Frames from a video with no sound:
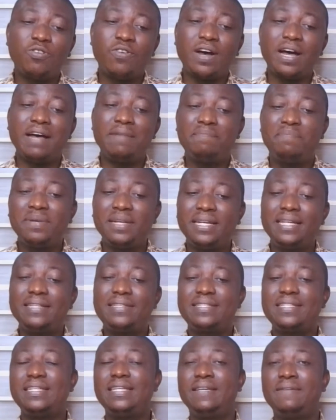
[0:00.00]
your
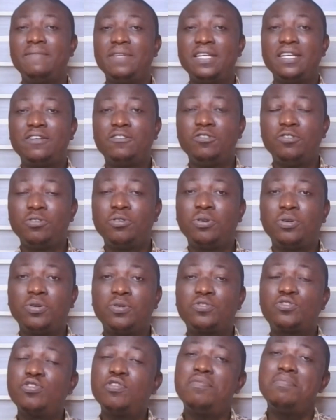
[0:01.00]
ability, you
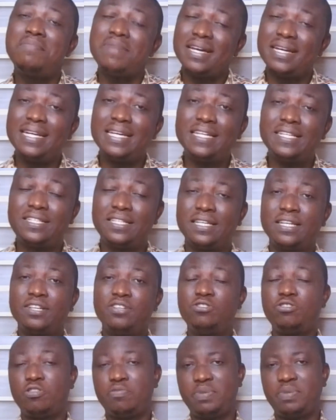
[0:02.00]
know, to manage
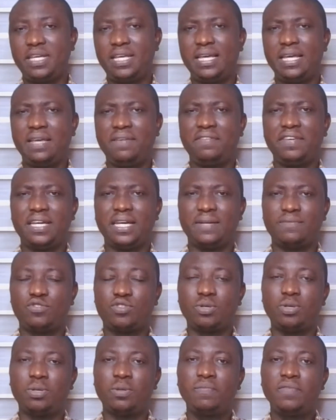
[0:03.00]
your behavior.
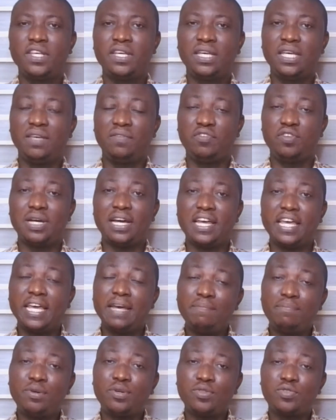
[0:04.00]
So if you are
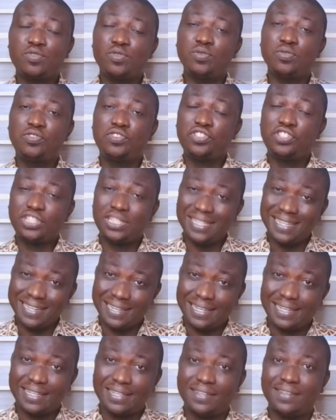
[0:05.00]
able to
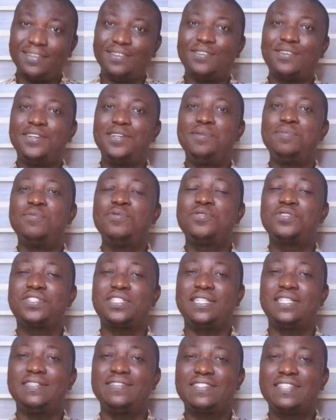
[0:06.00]
check your
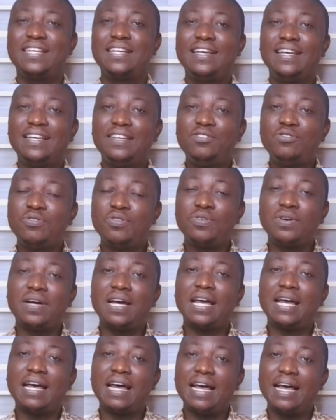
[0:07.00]
emotions,
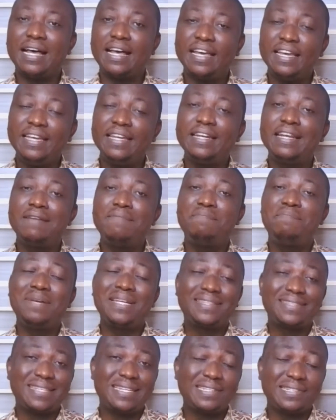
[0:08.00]
you are in a
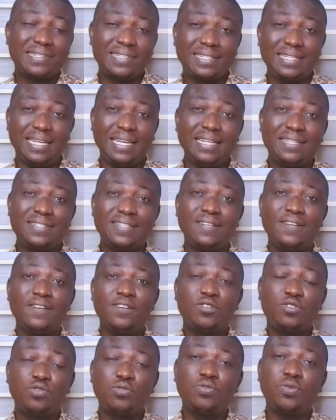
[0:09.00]
better state
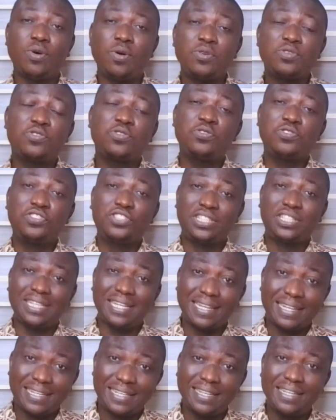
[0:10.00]
to also
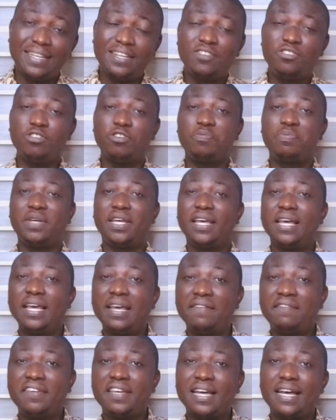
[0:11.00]
check your
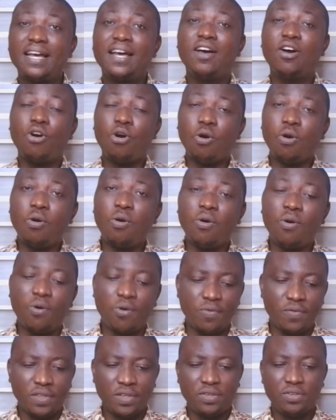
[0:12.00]
behavior
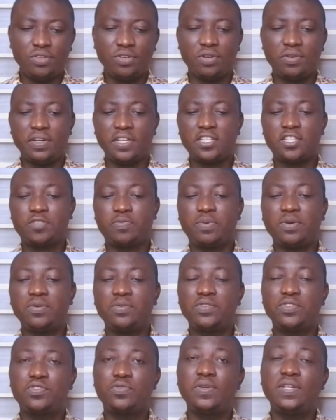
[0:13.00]
or your
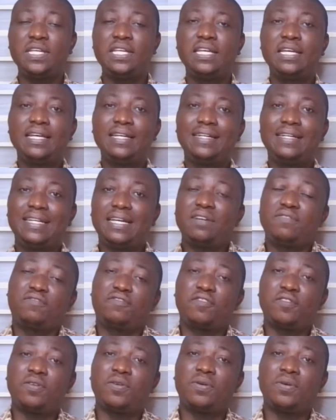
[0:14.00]
response. We
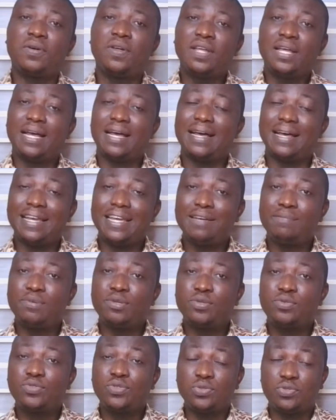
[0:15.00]
therefore are
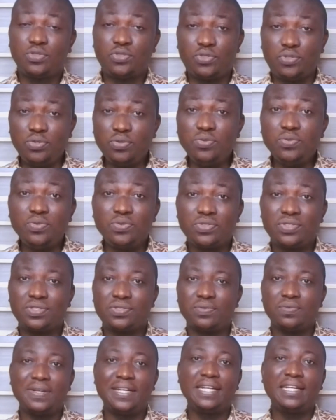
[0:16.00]
able to
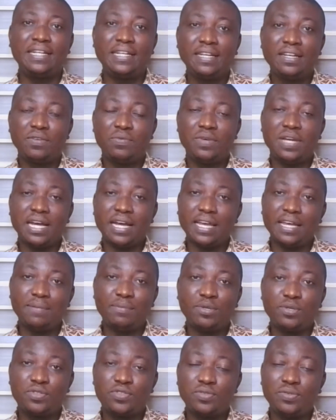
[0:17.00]
choose when we are
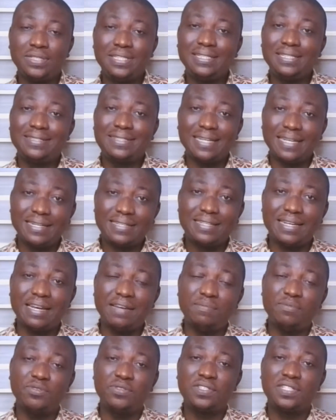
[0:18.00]
able to detect
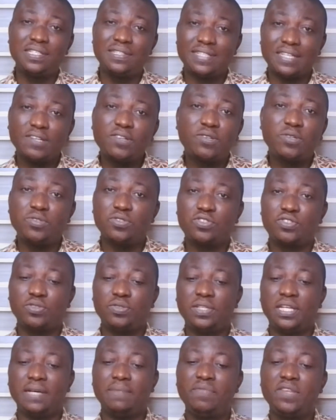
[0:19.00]
our emotions and
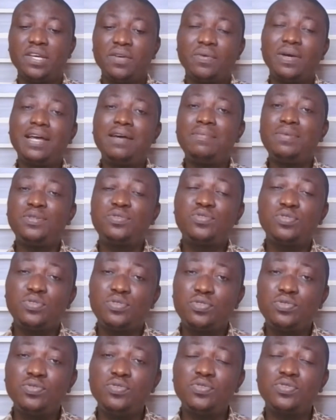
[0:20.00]
control them. We're able
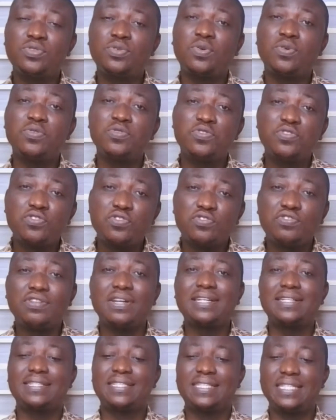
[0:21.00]
to choose
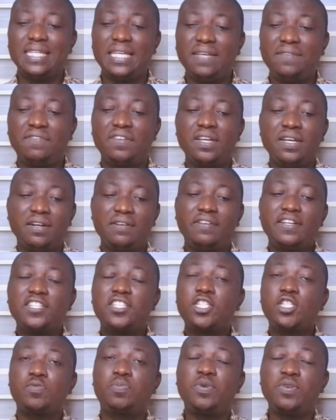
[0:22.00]
constructive
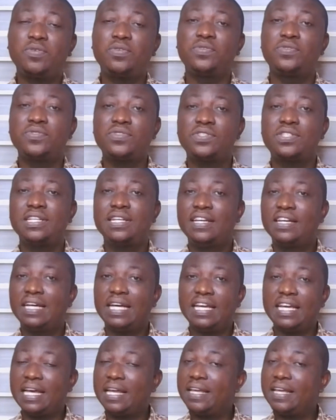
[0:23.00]
response